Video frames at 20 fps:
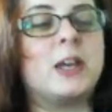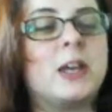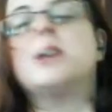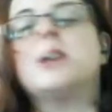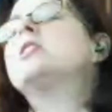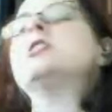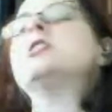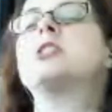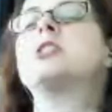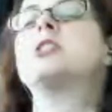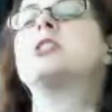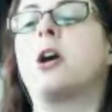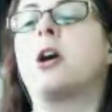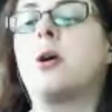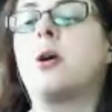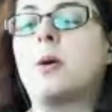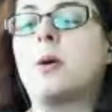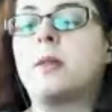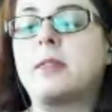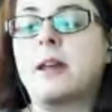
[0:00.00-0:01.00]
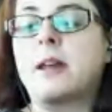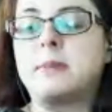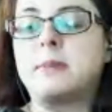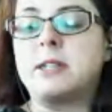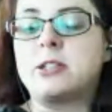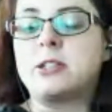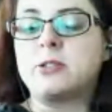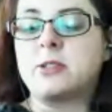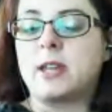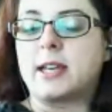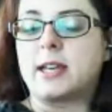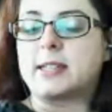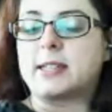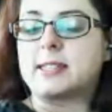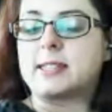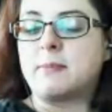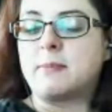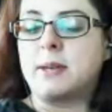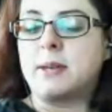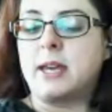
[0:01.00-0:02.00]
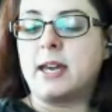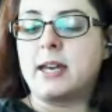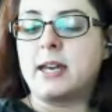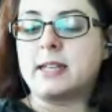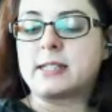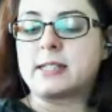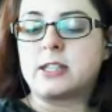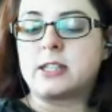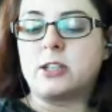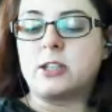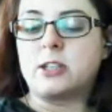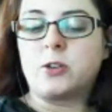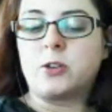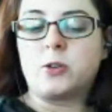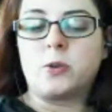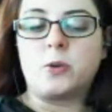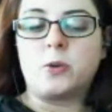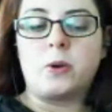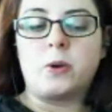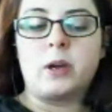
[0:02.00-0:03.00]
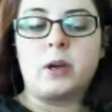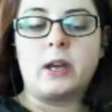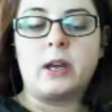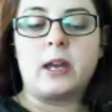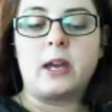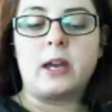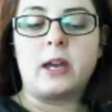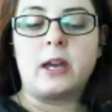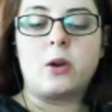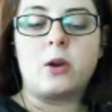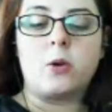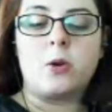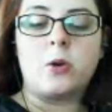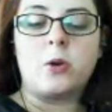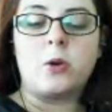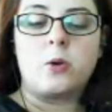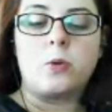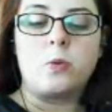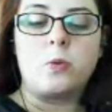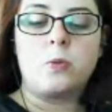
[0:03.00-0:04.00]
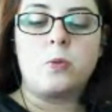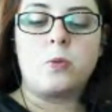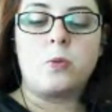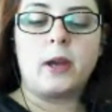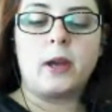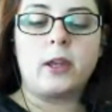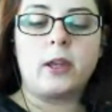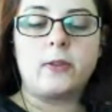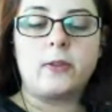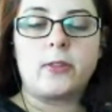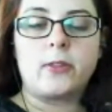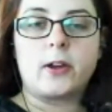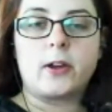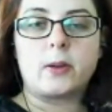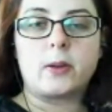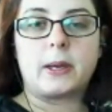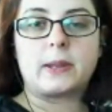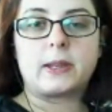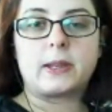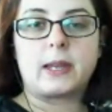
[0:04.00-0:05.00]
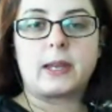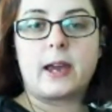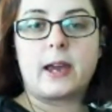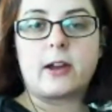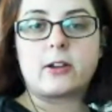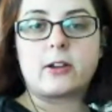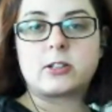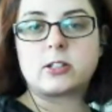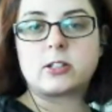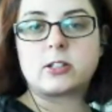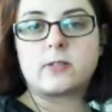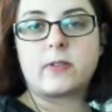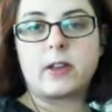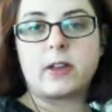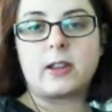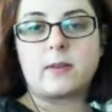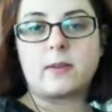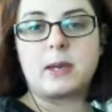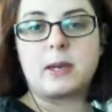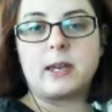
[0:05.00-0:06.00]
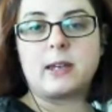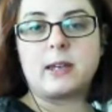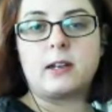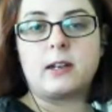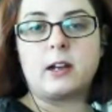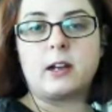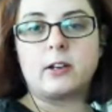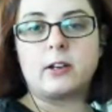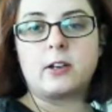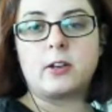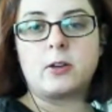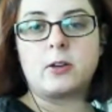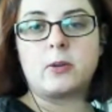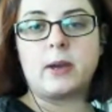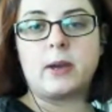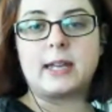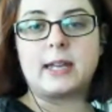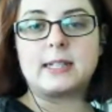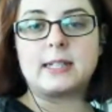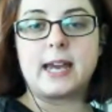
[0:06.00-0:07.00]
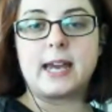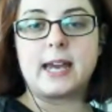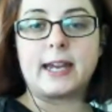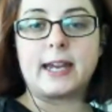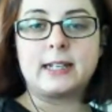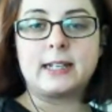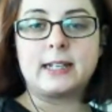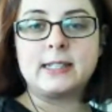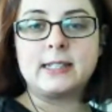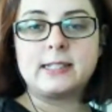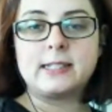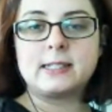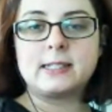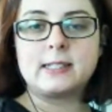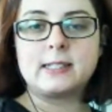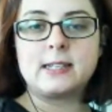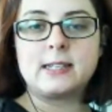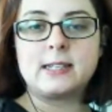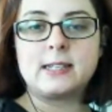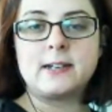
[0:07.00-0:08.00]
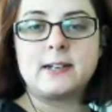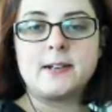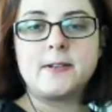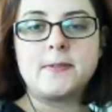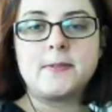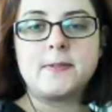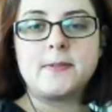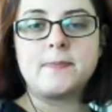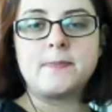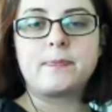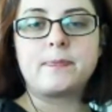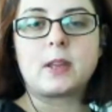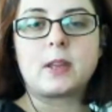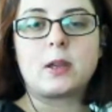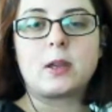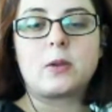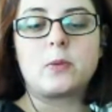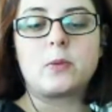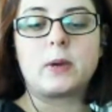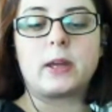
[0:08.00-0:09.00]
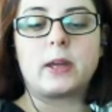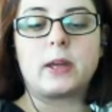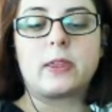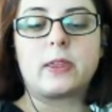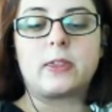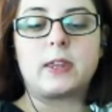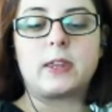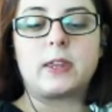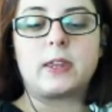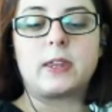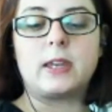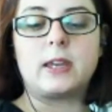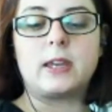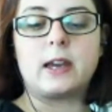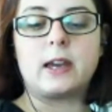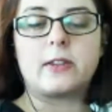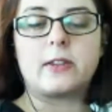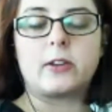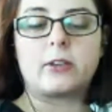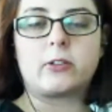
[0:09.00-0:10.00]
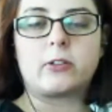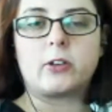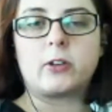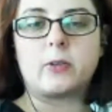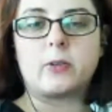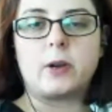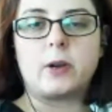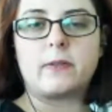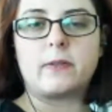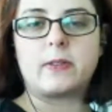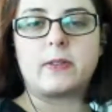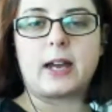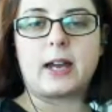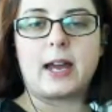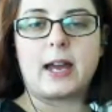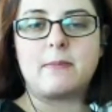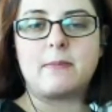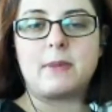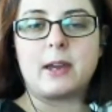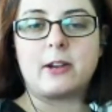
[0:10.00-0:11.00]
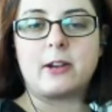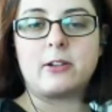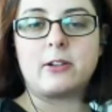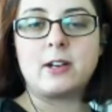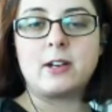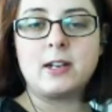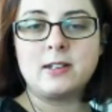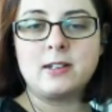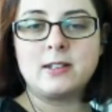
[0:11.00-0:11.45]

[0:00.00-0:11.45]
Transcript: So let me do this. Let me ask you what you thought about the character development in our new antagonists here with the crew of the Chimera.